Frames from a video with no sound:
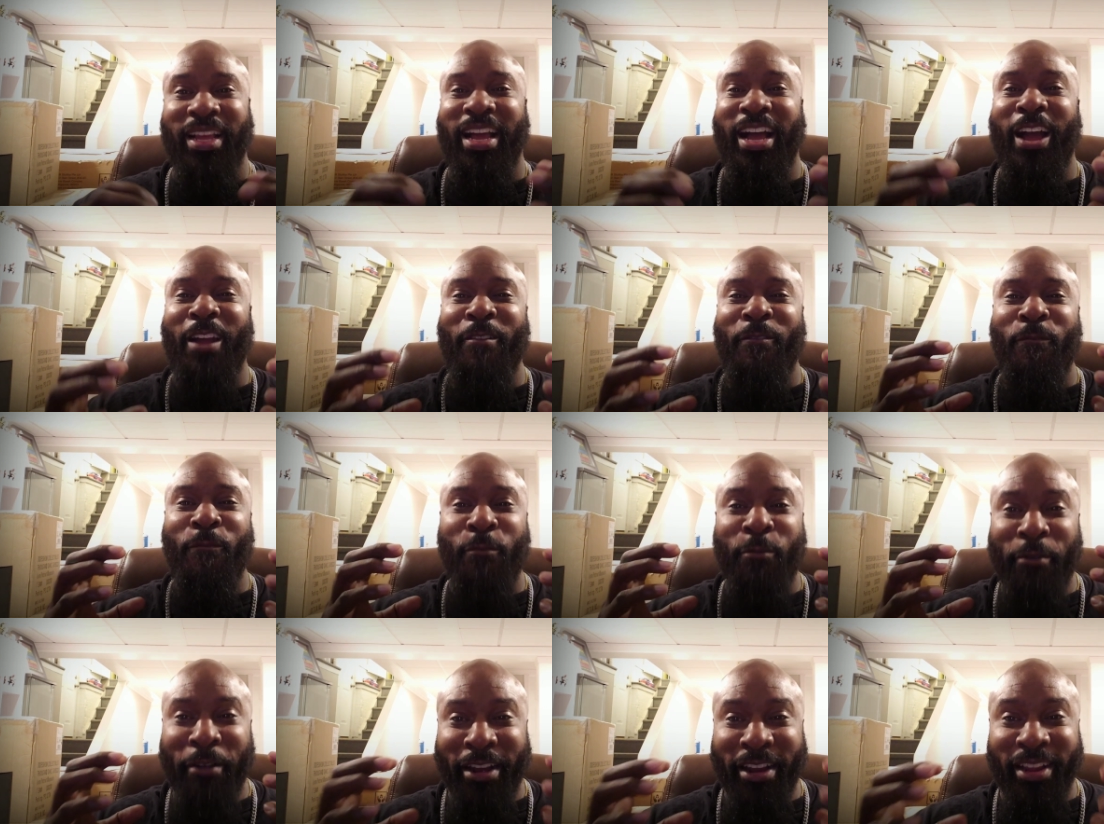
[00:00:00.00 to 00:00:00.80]
I
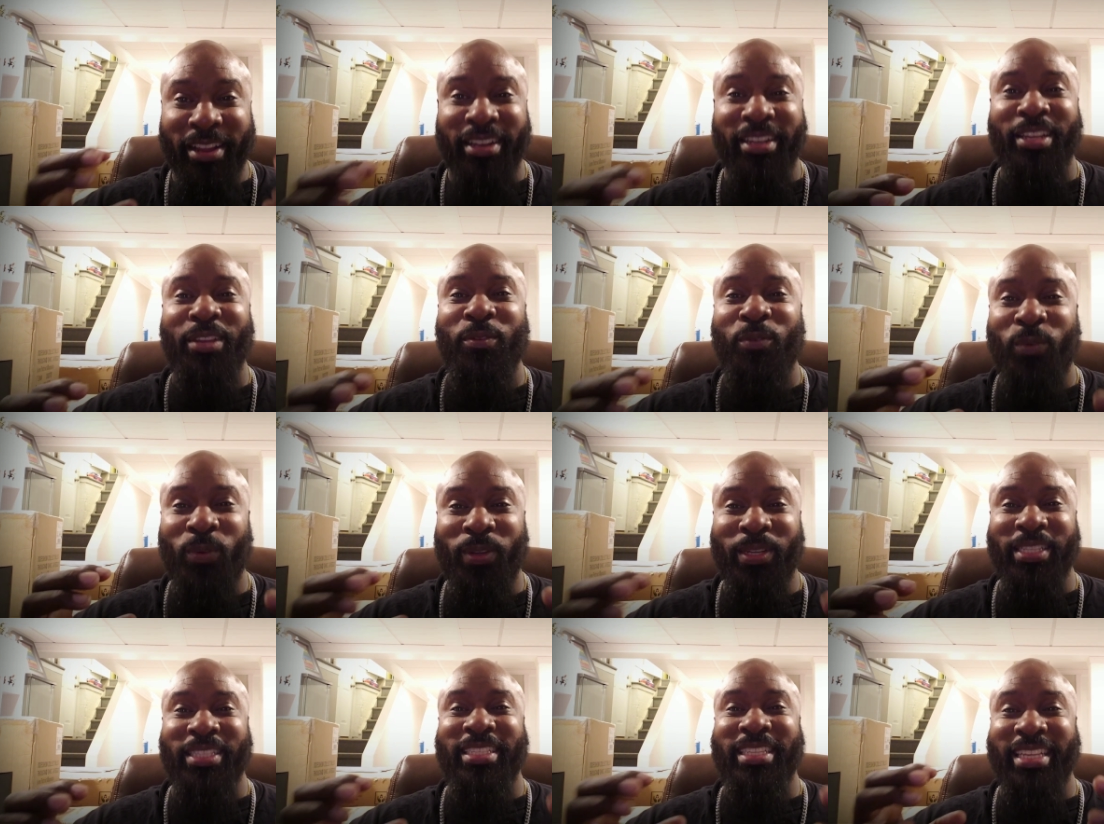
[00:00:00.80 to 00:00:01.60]
really
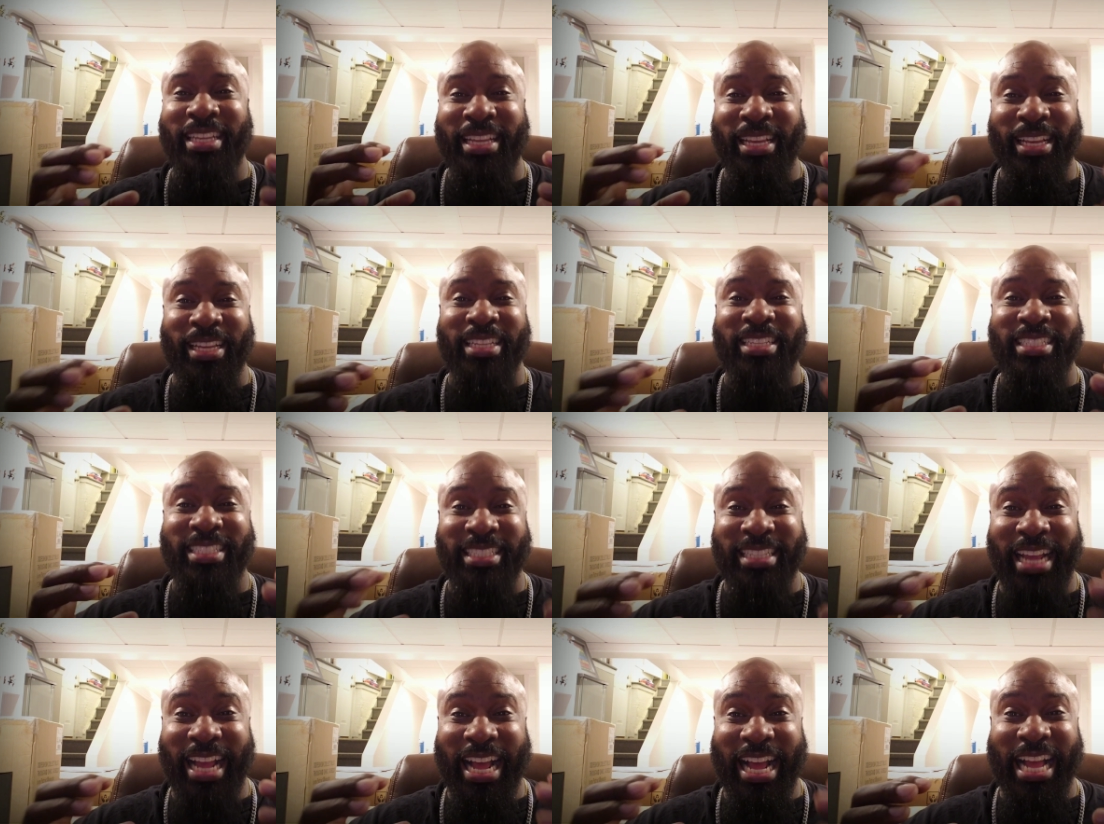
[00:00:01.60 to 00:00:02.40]
wanted to get
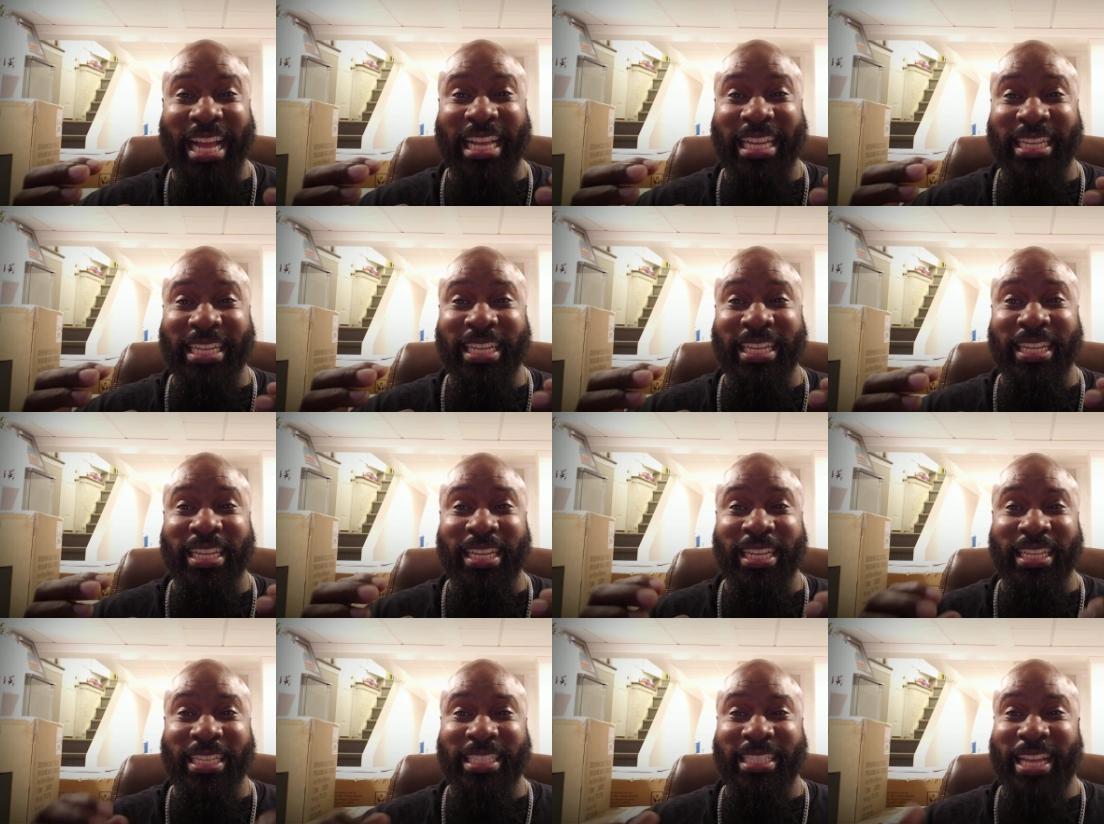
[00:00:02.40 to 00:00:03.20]
inside
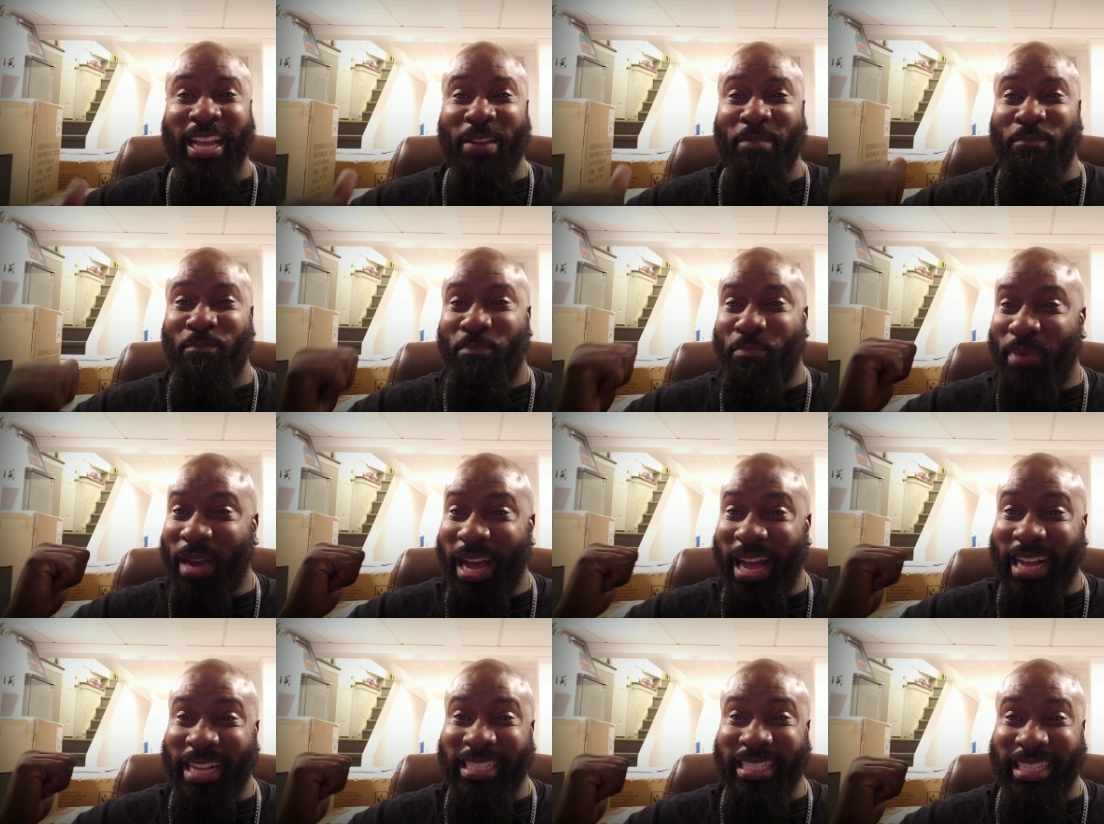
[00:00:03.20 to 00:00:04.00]
that
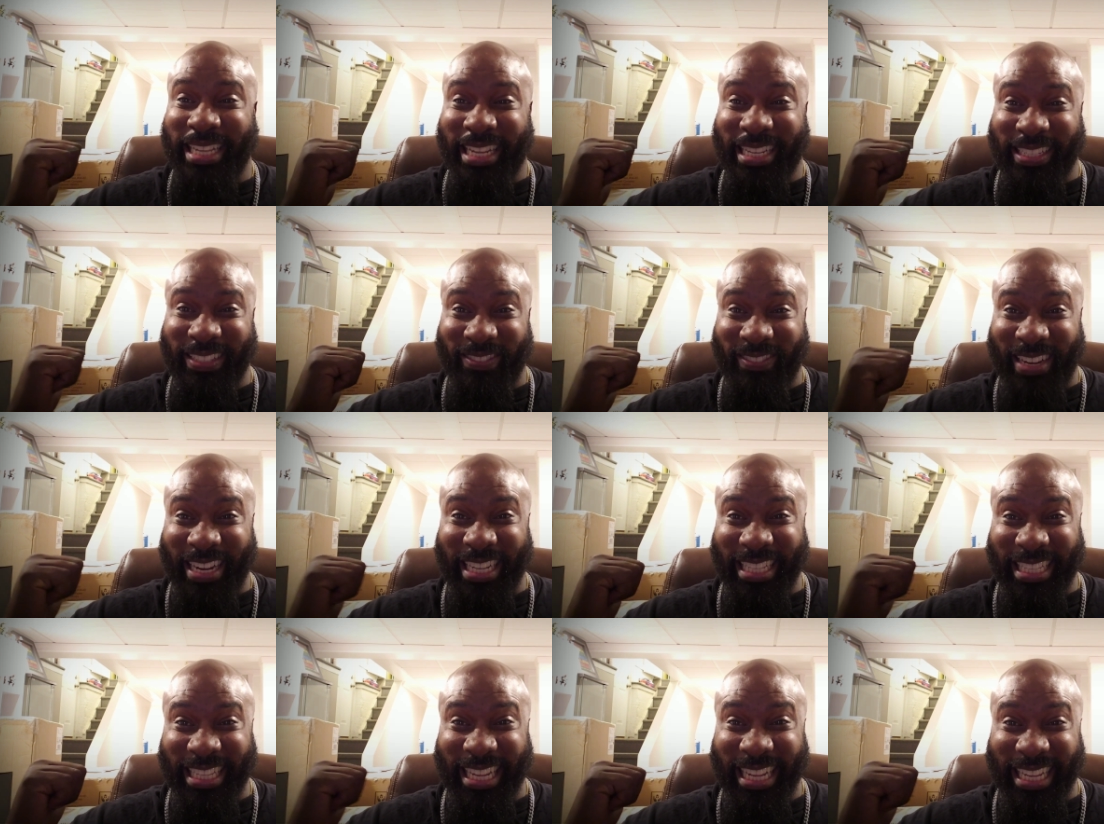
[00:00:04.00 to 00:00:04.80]
box that's
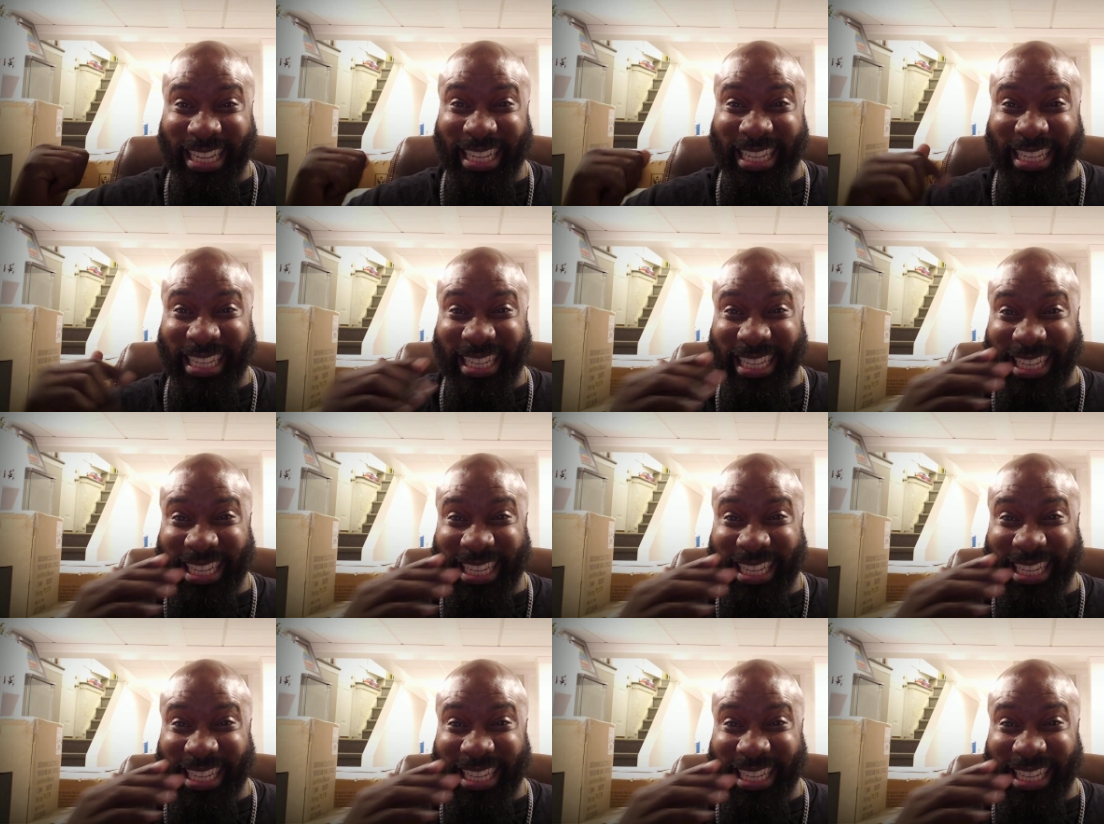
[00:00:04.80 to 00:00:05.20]
right there.